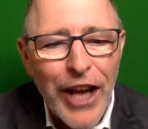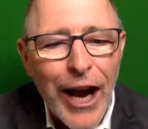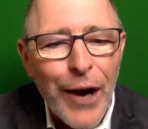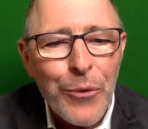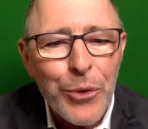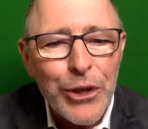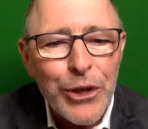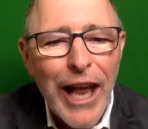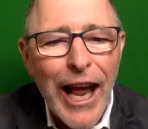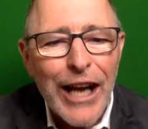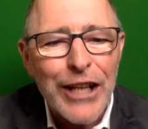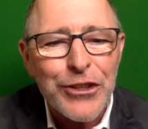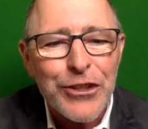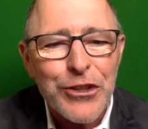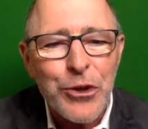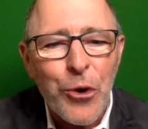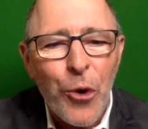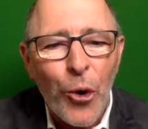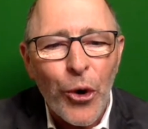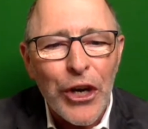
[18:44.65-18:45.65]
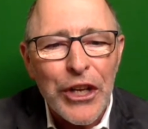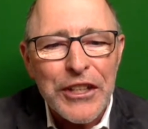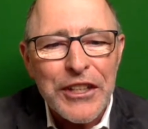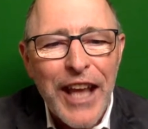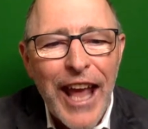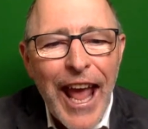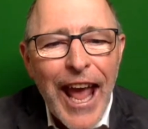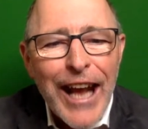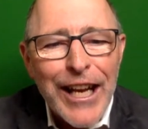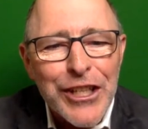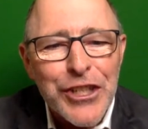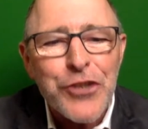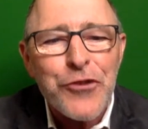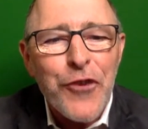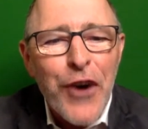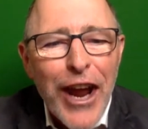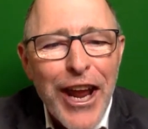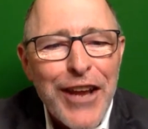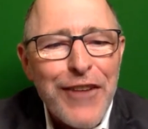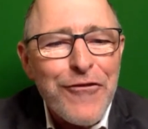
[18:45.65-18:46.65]
I would like to call it X
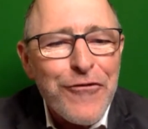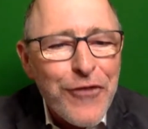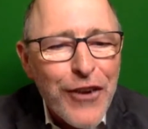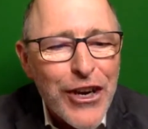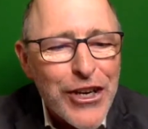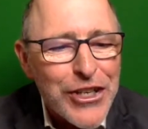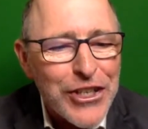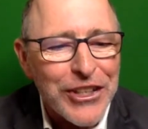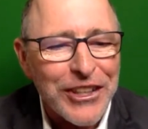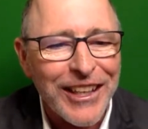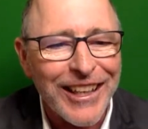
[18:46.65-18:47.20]
ray vision.